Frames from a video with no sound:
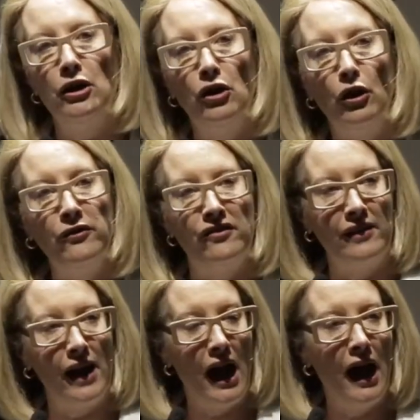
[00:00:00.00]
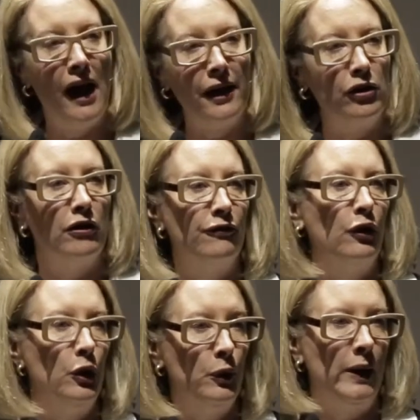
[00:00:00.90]
goes to the heart of
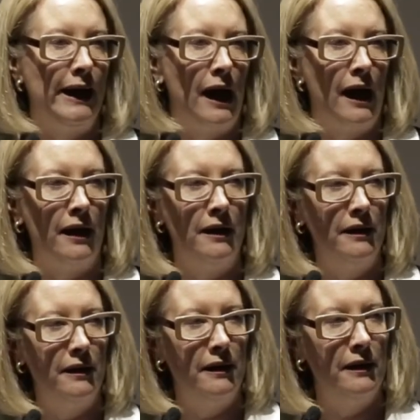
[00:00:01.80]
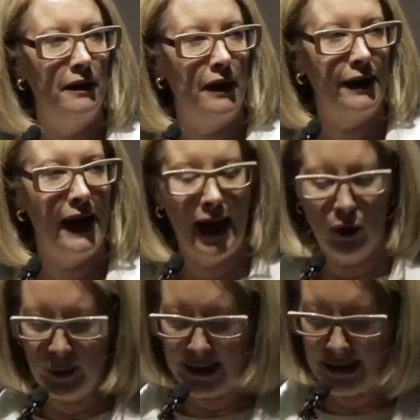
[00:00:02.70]
who we are and how
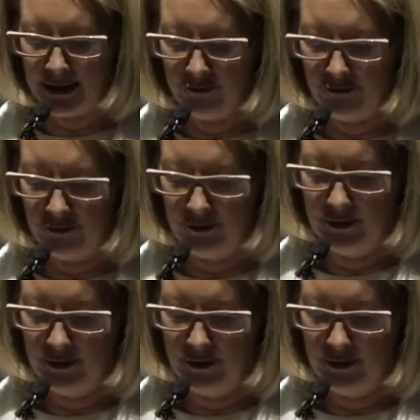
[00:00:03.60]
we live.